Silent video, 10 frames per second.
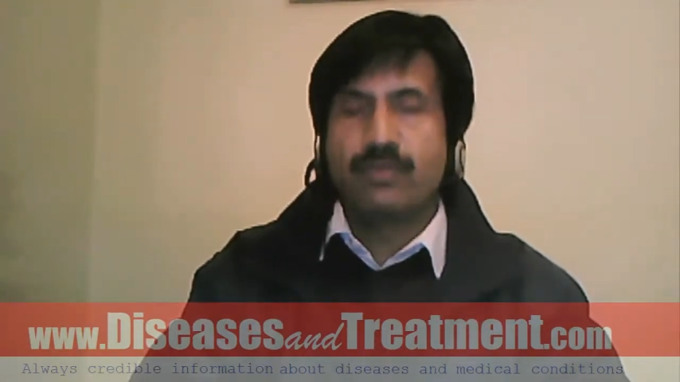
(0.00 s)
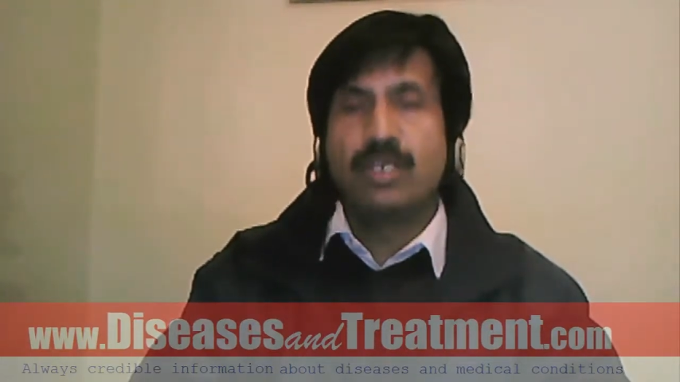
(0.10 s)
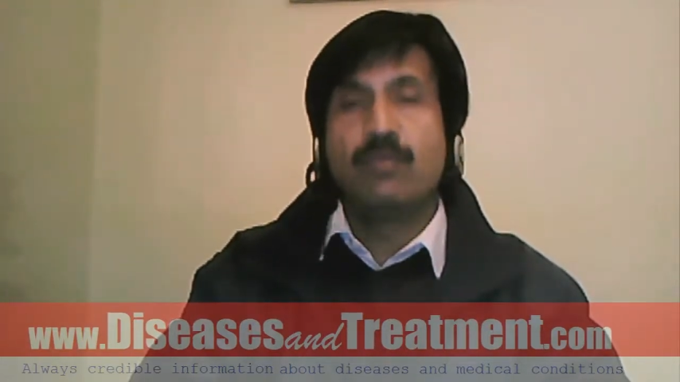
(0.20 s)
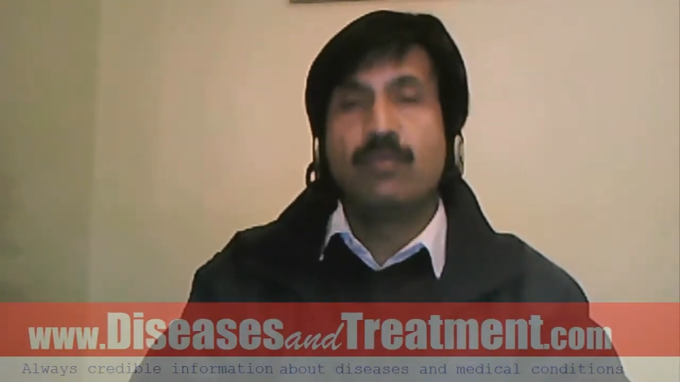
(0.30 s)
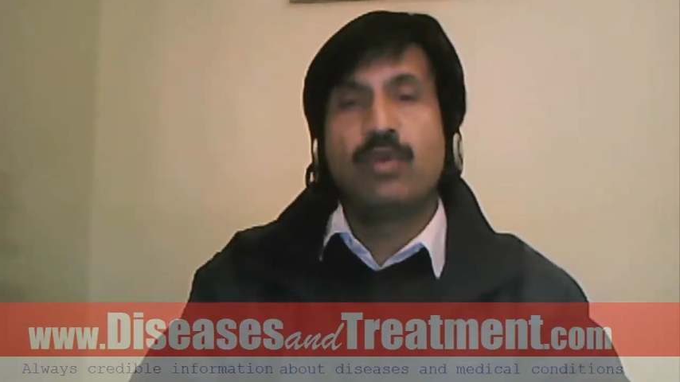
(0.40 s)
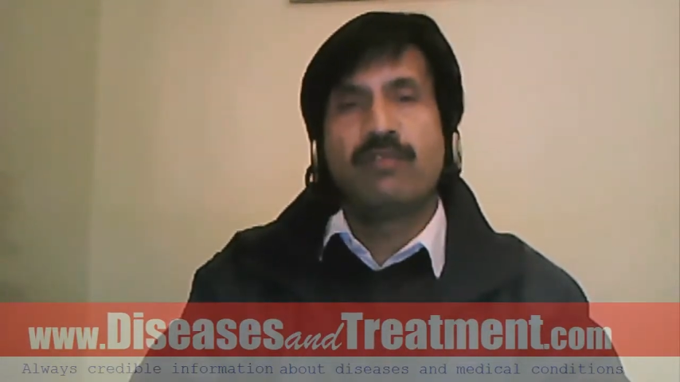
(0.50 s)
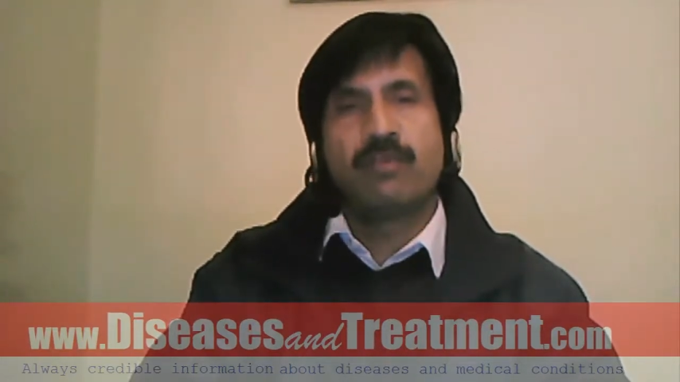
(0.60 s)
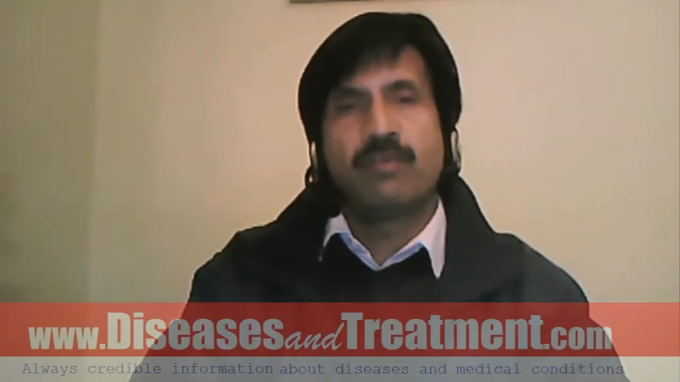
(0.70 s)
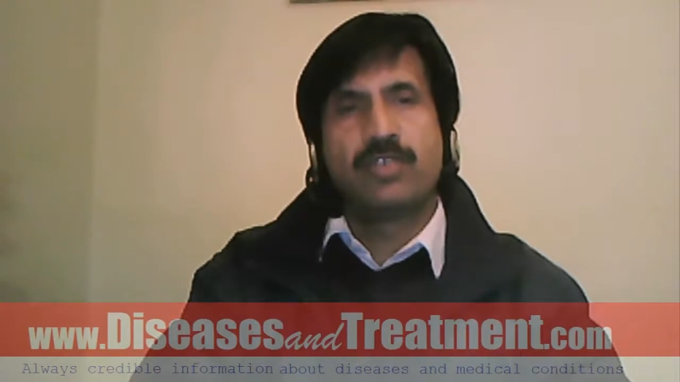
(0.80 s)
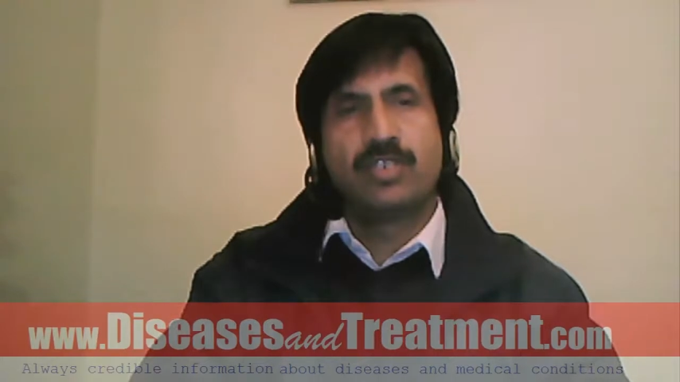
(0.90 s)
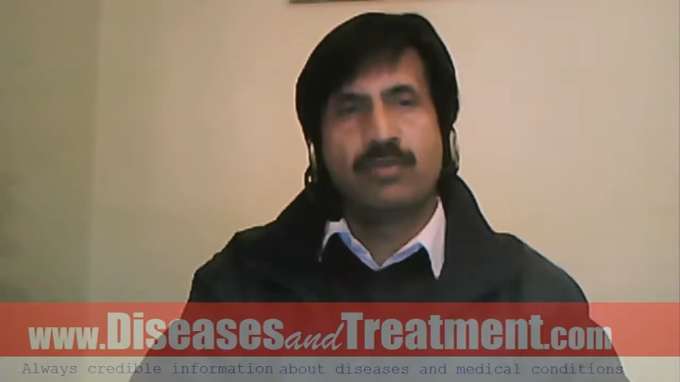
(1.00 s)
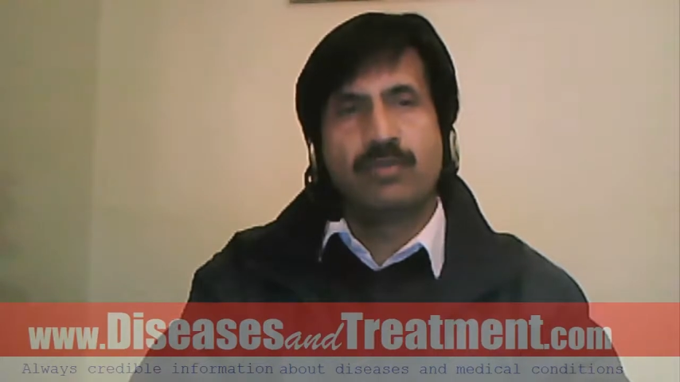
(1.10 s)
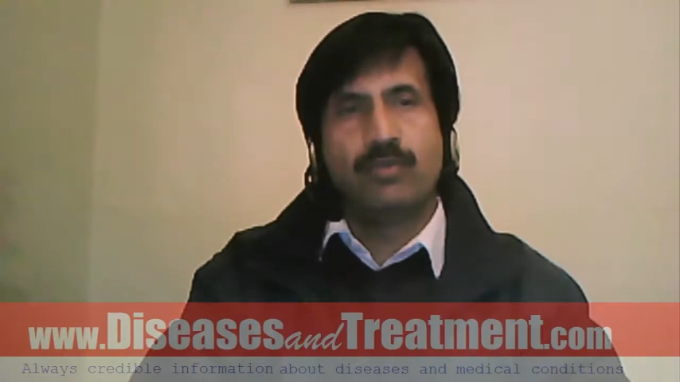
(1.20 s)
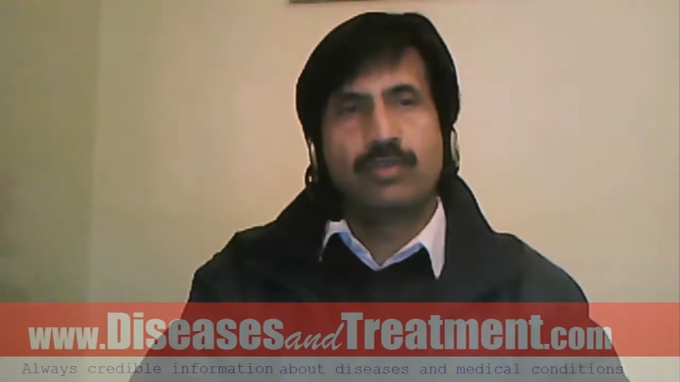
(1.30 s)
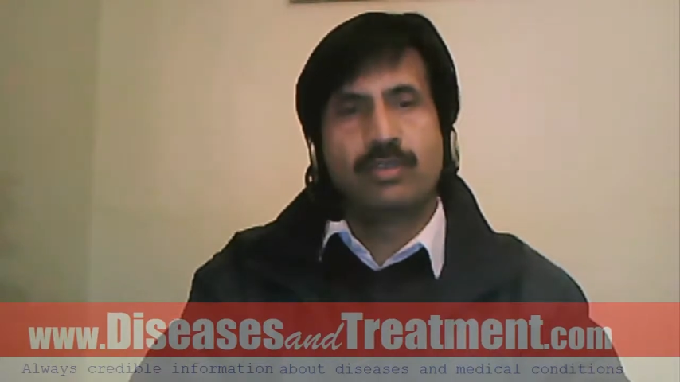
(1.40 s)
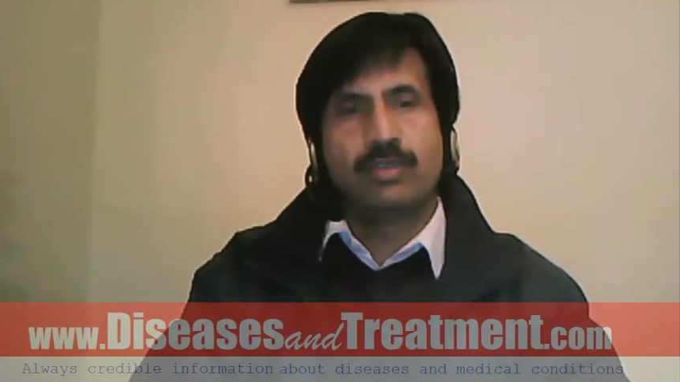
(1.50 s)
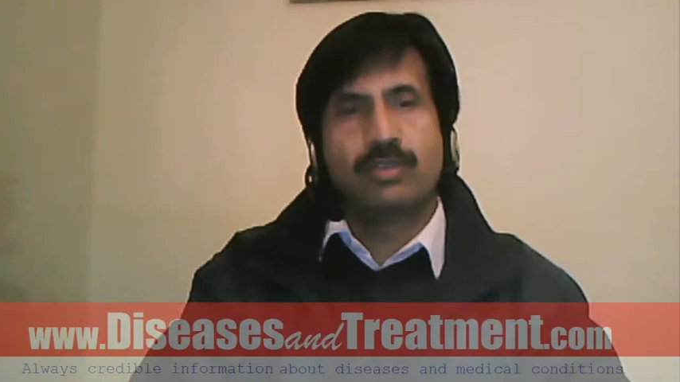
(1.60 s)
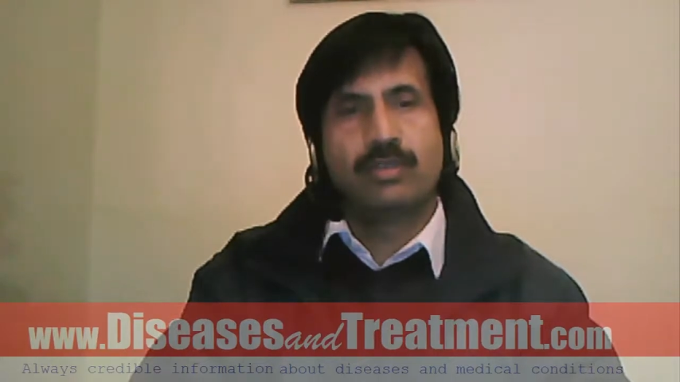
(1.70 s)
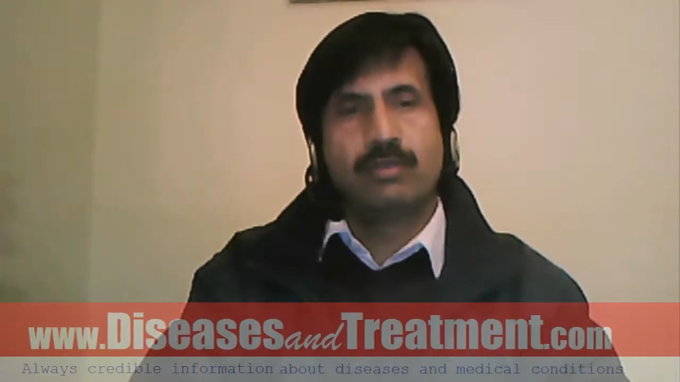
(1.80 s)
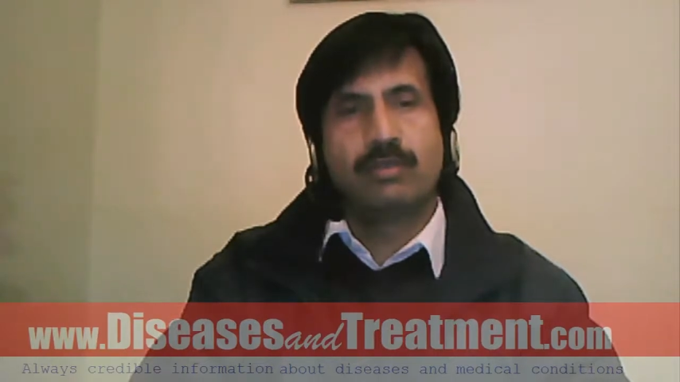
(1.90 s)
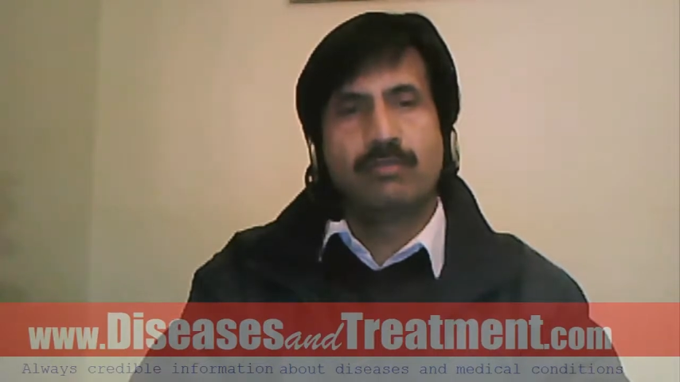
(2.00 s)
you need more information about uh,